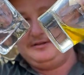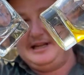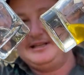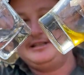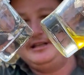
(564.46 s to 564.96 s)
uh,
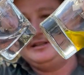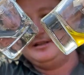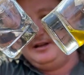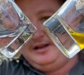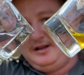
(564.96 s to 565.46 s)
densities.
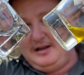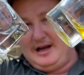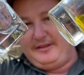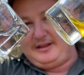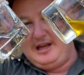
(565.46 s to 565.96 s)

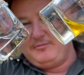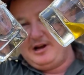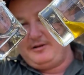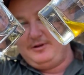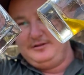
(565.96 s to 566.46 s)
Uh, the king
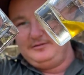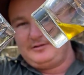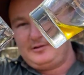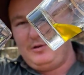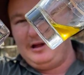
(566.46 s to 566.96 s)
brown one,
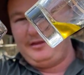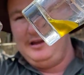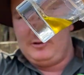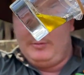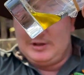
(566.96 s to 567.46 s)
quite
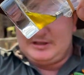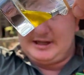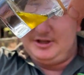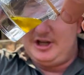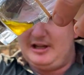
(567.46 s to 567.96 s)
thick, almost
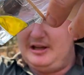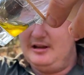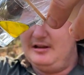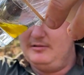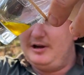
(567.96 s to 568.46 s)
like a jelly,
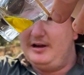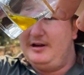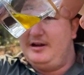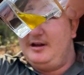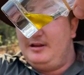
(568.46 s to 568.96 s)
where
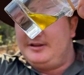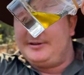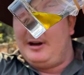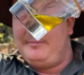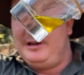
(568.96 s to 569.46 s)
the
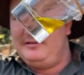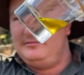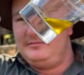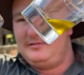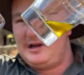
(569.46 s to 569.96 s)
taipan,
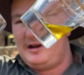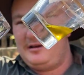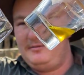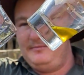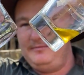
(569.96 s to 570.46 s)

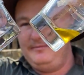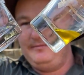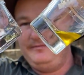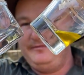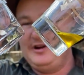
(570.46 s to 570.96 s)
um,
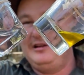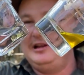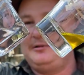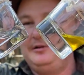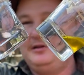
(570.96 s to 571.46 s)
very
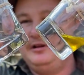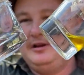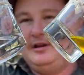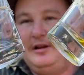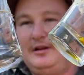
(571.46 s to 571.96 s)
liquid.
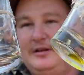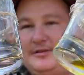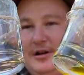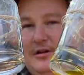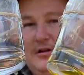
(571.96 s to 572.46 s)

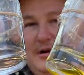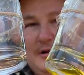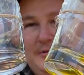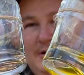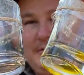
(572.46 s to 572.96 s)
So I'm
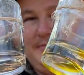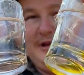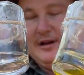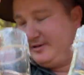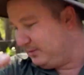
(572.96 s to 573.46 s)
going to pop them down as